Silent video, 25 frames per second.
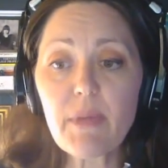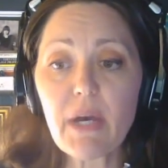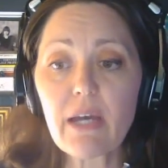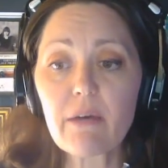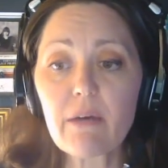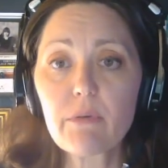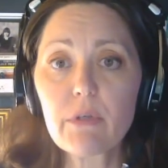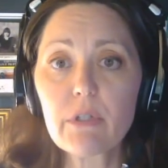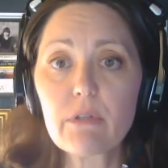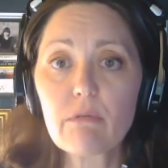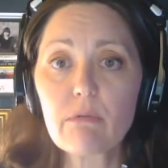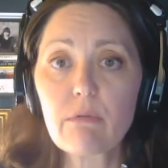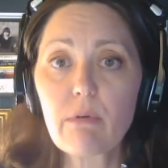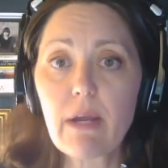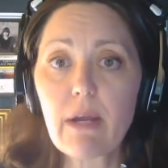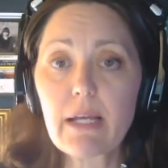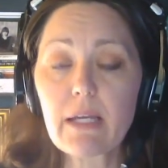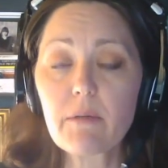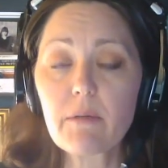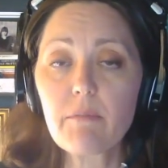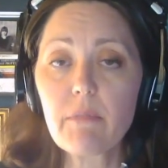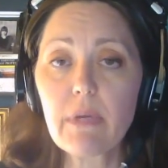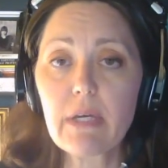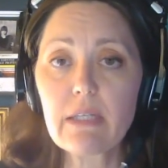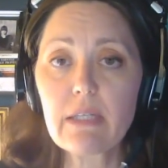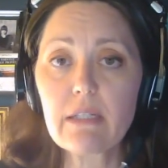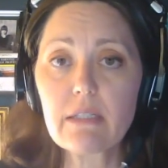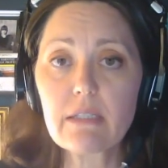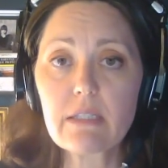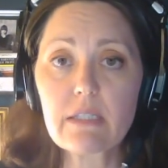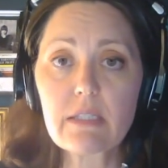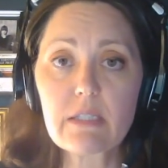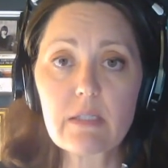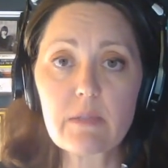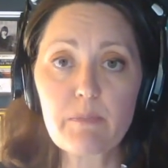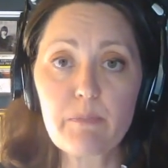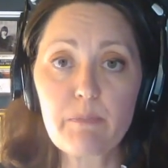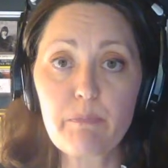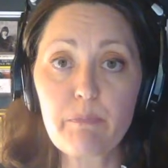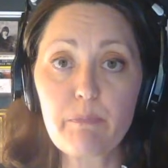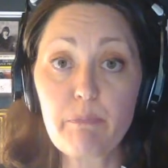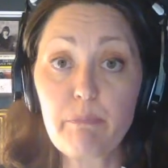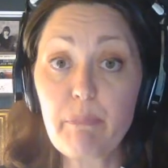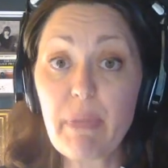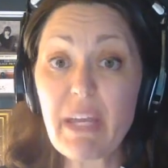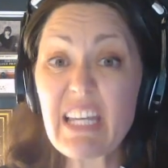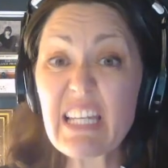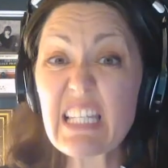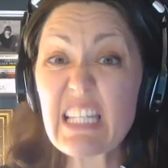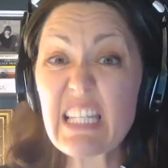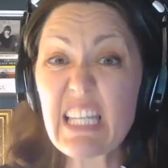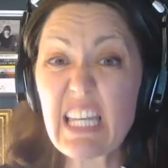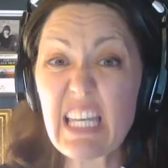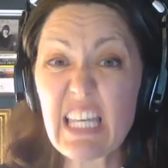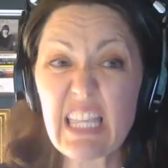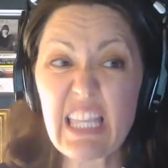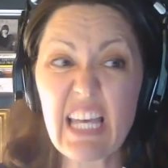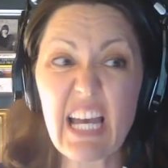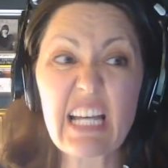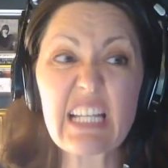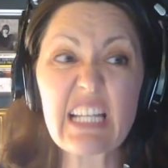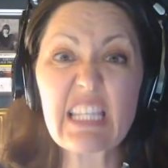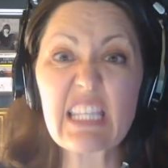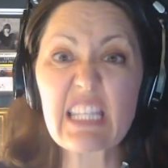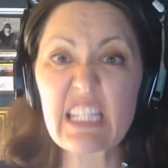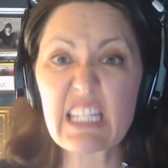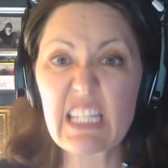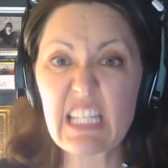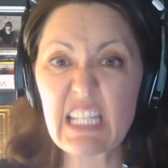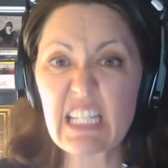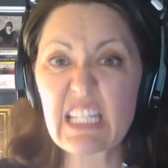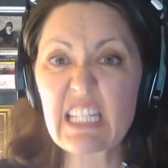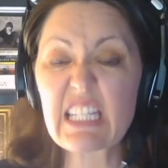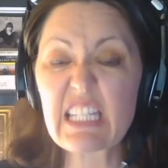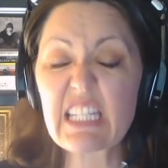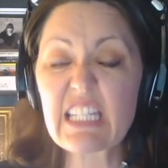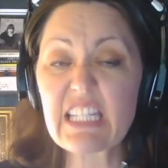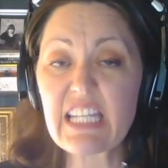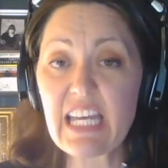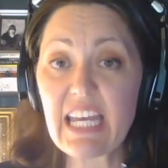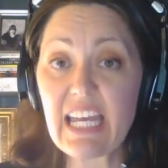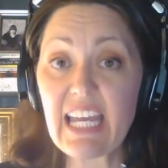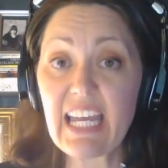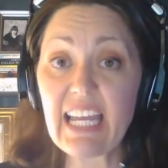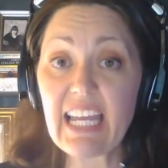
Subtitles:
I would recommend spacing that 6 to